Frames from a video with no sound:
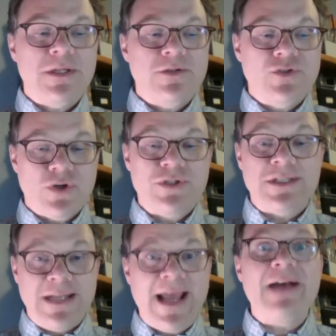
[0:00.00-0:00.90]
churches
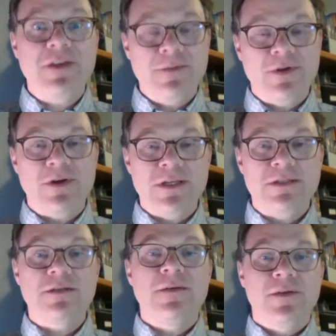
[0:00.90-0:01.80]
that have
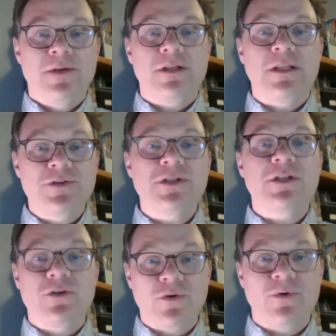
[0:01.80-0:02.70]
communities closing
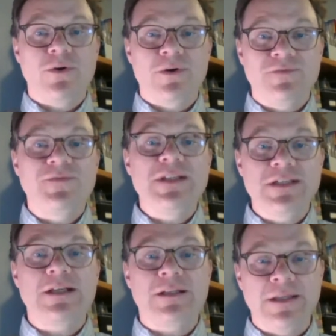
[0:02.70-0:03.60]
their doors
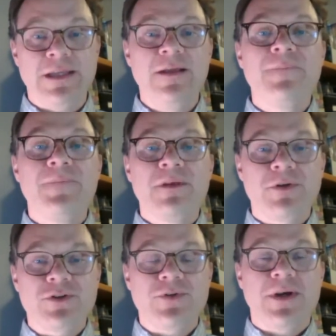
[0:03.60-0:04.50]
physically,
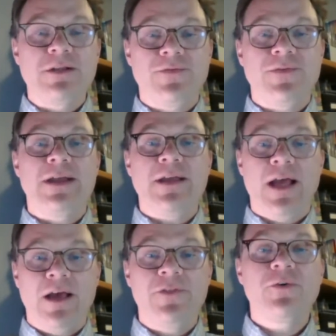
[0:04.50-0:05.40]
but trying to find
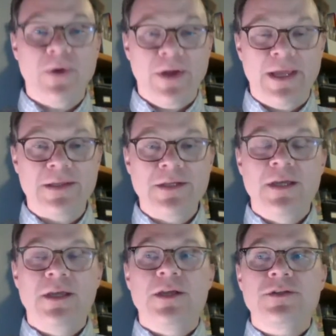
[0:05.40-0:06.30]
other ways.
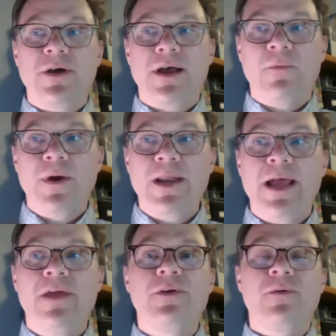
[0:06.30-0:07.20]
So
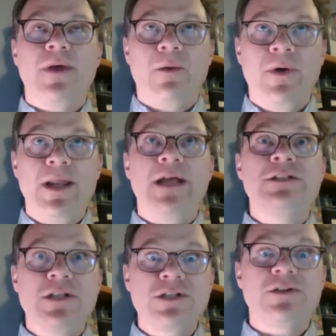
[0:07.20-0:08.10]
what
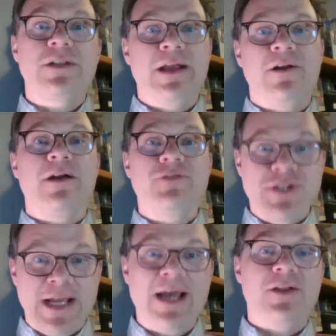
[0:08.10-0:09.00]
additional layer of
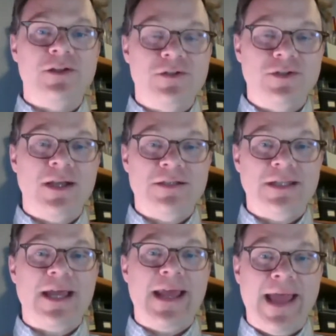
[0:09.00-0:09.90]
challenge has
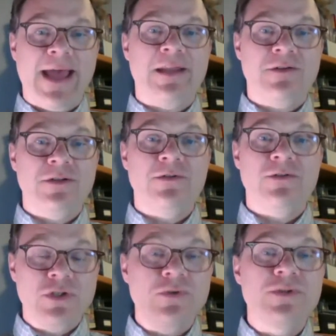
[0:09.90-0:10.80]
that added? Do
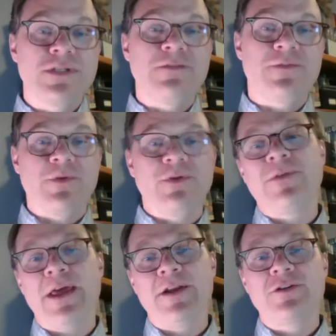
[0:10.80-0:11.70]
you see from your
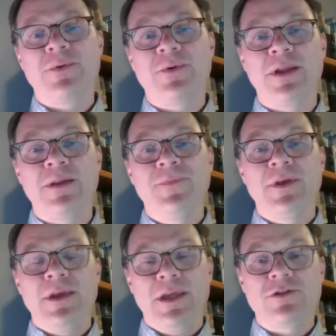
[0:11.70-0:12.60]
vantage point
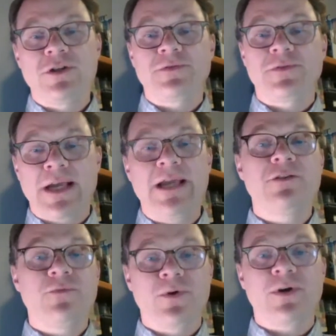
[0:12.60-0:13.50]
in terms of the kind
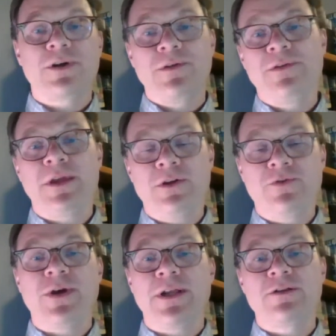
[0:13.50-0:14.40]
of work that you're
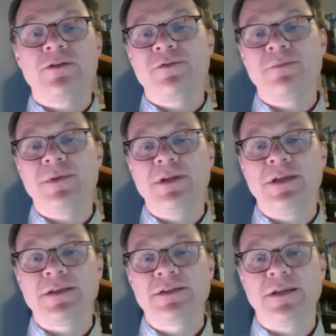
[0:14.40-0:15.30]
trying to do through the
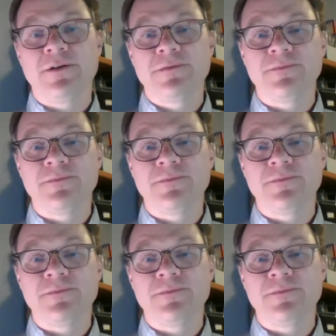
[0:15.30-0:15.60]
BTS Center?